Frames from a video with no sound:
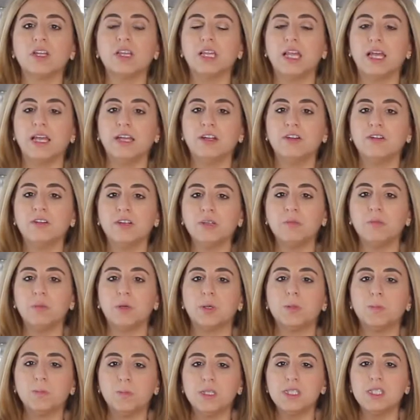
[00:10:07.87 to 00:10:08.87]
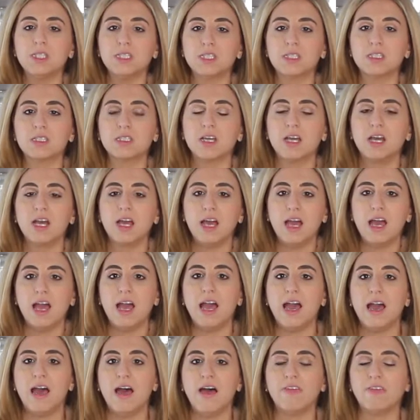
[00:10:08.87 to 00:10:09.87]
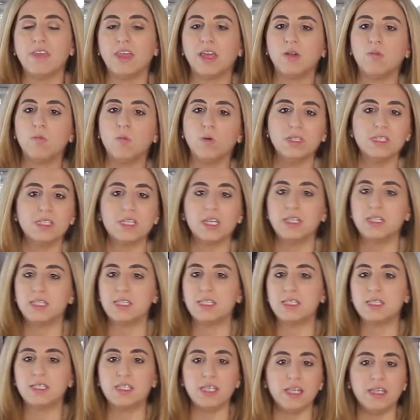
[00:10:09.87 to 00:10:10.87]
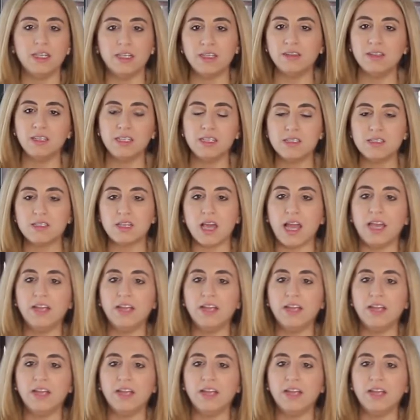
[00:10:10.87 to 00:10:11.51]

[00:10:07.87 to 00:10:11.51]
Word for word: layering purpose, and um, like once I sit in this,